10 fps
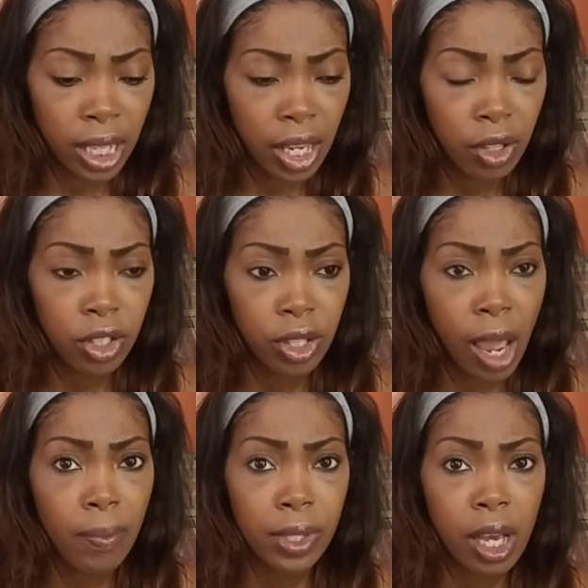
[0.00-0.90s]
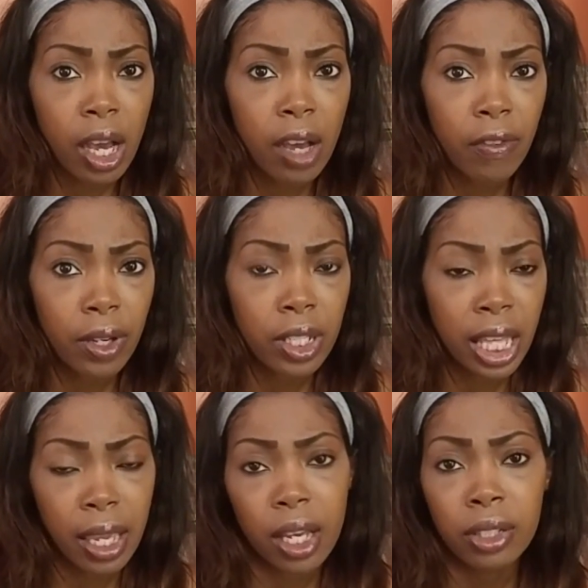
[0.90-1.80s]
take your straps off,
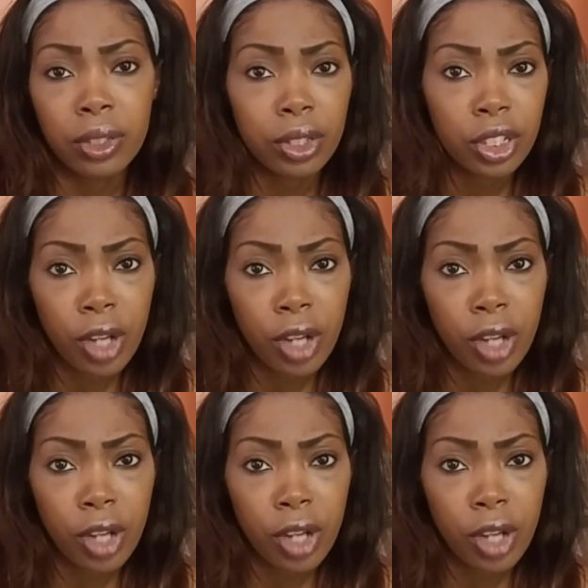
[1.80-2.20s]
undo the